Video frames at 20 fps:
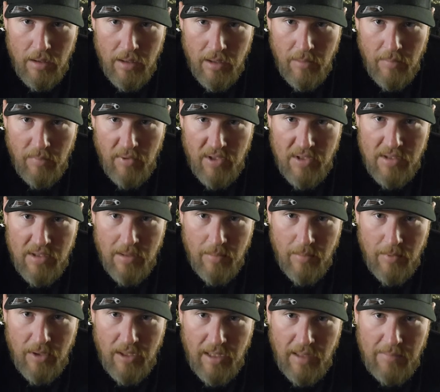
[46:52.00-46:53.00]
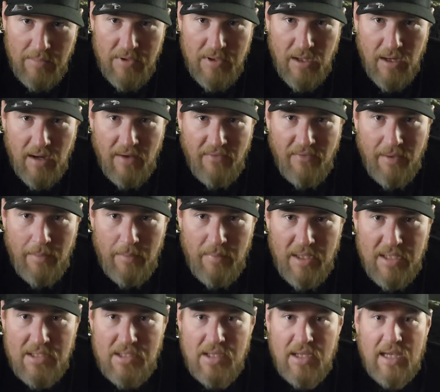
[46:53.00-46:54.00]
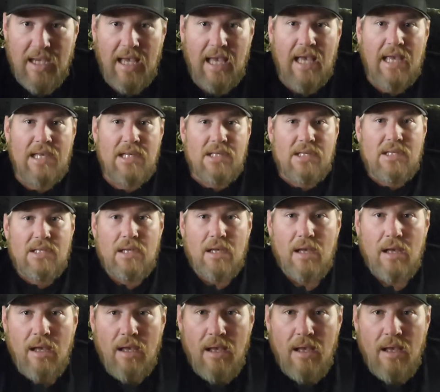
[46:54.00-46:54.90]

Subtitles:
Did I miss someone? I'm sorry if I missed you guys.